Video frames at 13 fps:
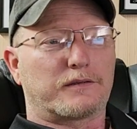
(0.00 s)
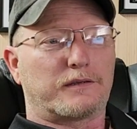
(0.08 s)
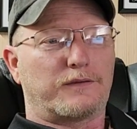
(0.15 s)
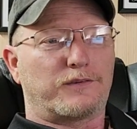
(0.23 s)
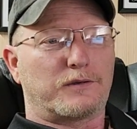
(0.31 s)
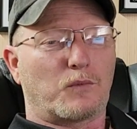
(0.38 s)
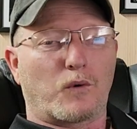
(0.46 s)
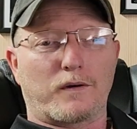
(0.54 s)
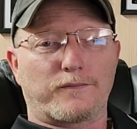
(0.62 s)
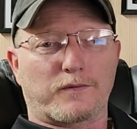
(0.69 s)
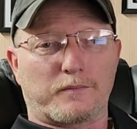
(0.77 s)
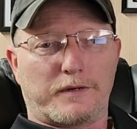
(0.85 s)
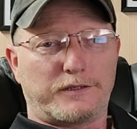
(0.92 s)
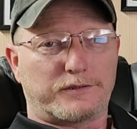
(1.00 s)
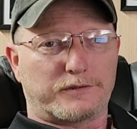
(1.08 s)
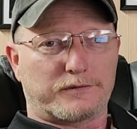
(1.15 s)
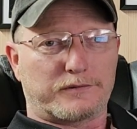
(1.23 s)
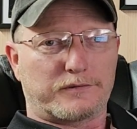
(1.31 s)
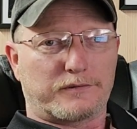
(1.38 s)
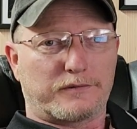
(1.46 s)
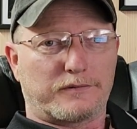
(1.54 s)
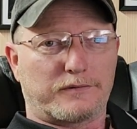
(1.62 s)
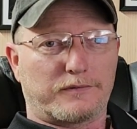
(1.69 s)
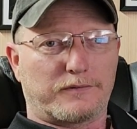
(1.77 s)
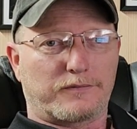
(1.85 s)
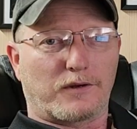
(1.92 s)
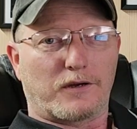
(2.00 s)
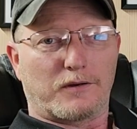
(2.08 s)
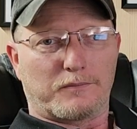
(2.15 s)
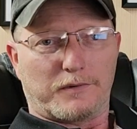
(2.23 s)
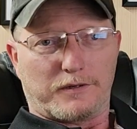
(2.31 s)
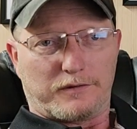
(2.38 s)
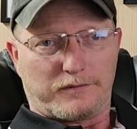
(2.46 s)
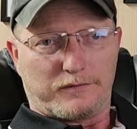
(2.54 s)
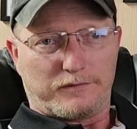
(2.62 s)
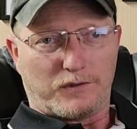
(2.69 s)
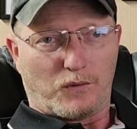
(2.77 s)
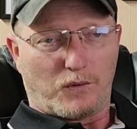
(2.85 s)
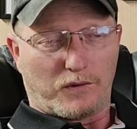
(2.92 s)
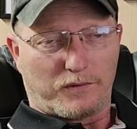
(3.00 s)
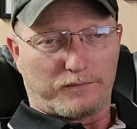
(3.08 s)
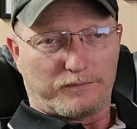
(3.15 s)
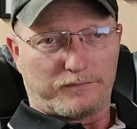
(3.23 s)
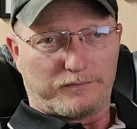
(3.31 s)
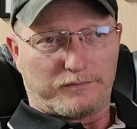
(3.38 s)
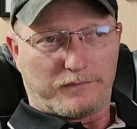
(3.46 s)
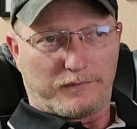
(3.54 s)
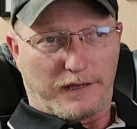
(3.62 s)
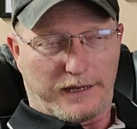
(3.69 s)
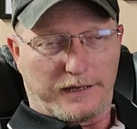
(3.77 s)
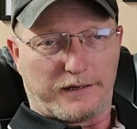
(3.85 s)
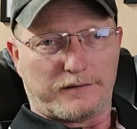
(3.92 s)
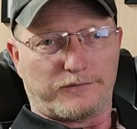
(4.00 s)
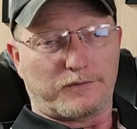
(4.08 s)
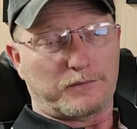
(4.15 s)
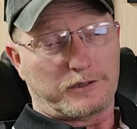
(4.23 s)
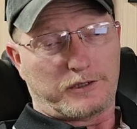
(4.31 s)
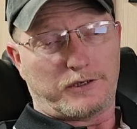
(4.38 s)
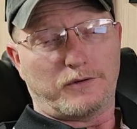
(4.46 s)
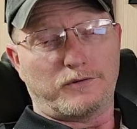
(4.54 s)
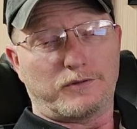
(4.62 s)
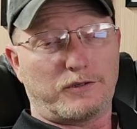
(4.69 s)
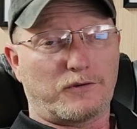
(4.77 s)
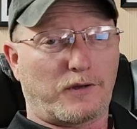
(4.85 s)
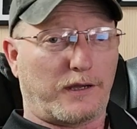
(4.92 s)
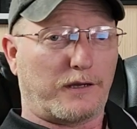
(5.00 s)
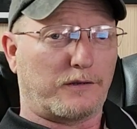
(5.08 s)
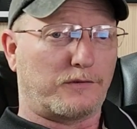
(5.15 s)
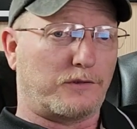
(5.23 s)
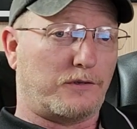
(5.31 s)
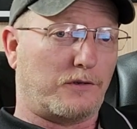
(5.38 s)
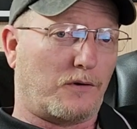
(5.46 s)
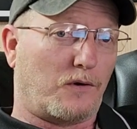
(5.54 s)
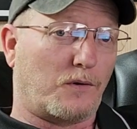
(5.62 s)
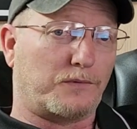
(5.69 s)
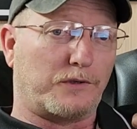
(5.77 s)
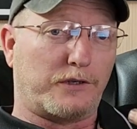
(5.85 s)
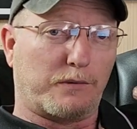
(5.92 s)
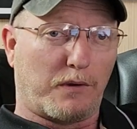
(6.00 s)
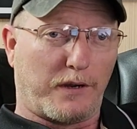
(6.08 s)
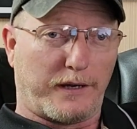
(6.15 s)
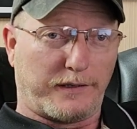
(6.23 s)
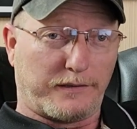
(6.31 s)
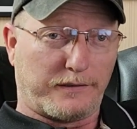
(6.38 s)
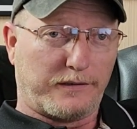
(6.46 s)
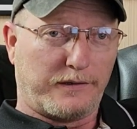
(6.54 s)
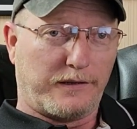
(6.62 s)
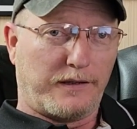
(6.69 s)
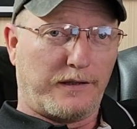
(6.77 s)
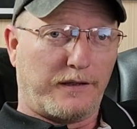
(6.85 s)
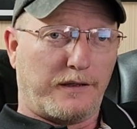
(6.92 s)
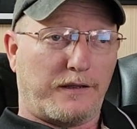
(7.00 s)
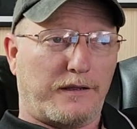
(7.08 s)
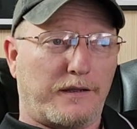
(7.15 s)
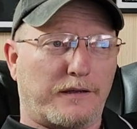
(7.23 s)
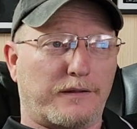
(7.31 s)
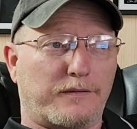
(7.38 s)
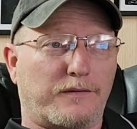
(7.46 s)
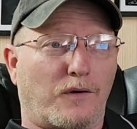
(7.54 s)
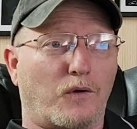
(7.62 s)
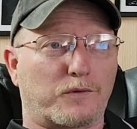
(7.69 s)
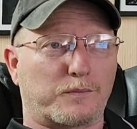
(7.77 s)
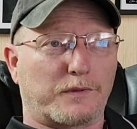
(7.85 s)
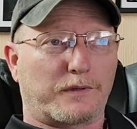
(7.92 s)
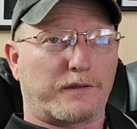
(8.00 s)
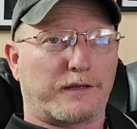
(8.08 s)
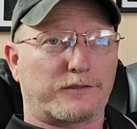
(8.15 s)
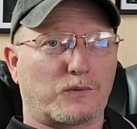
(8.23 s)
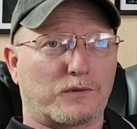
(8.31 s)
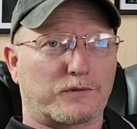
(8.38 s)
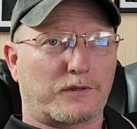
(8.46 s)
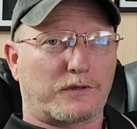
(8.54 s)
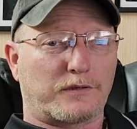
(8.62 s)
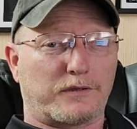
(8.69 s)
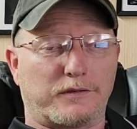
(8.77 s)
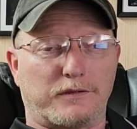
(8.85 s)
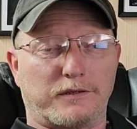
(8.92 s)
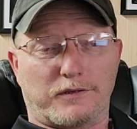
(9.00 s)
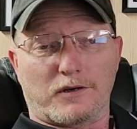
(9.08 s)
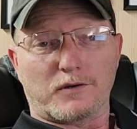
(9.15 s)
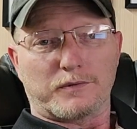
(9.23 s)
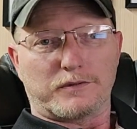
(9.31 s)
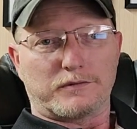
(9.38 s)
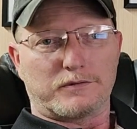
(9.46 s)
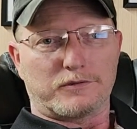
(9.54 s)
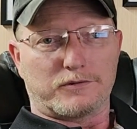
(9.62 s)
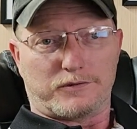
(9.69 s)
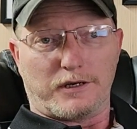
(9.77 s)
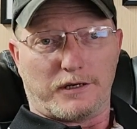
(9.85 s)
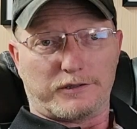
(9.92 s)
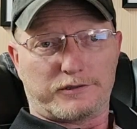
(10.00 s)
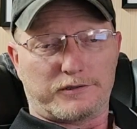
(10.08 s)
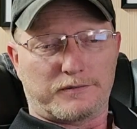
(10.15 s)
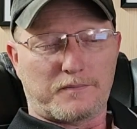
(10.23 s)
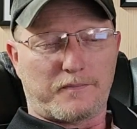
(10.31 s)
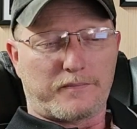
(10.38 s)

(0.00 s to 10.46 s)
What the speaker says: give you more information from your hand, from the cue to your hand, to your arm, to your brain. And ultimately, that's what's going to determine your touch.